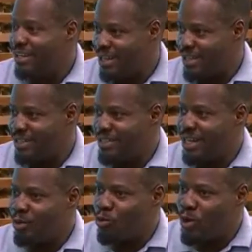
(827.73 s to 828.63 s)
Yes,
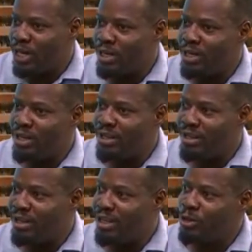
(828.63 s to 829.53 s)
than when
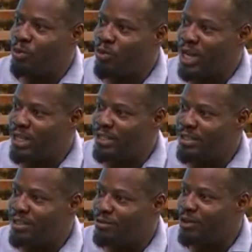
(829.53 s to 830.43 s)
you
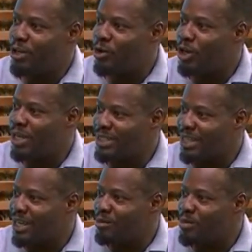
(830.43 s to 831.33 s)
wait for a longer
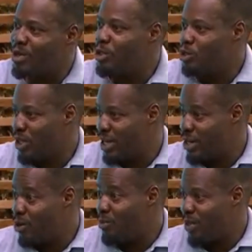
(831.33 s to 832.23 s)
time to get
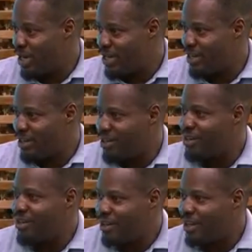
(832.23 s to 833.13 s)
the repair done.
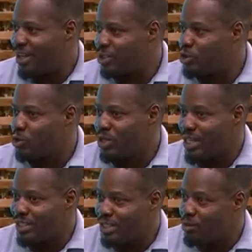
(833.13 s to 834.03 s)
So
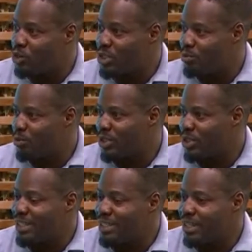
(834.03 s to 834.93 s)
that's the most
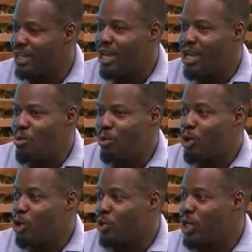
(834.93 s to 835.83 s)
important thing.
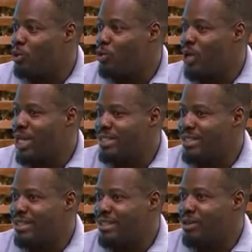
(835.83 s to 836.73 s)
Because when you wait
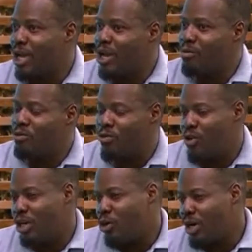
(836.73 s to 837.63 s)

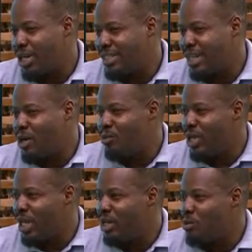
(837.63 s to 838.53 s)
for a longer time,
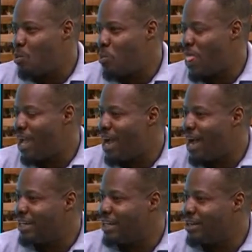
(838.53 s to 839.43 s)
then there
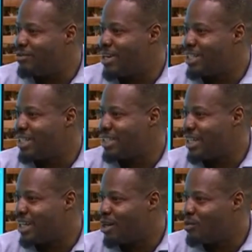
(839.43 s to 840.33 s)
are other factors
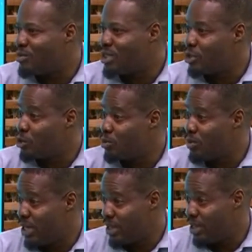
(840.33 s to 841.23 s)
that comes into
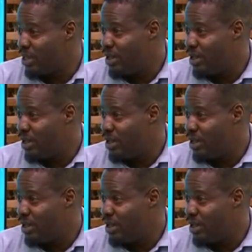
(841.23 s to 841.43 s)
play.